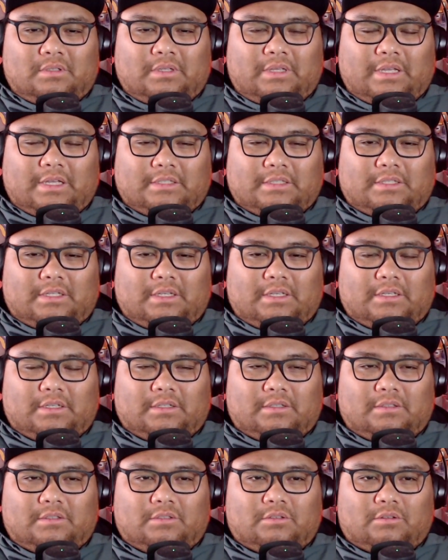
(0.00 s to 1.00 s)
He has the
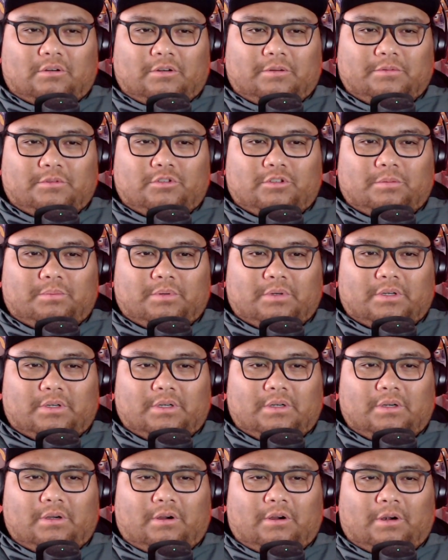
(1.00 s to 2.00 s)

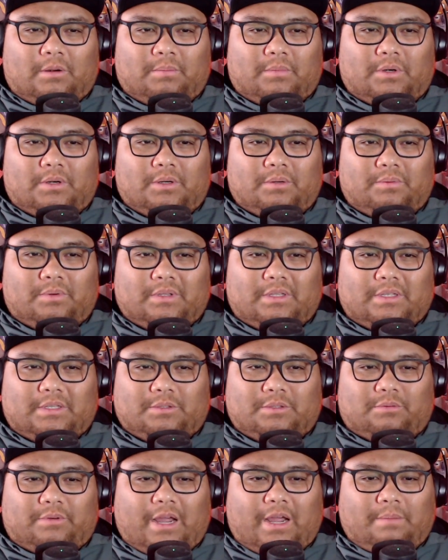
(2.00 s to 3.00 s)
stormtrooper armor with
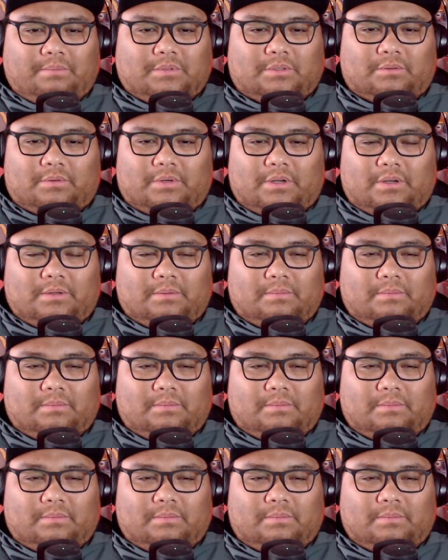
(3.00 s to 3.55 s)
these wraps around him.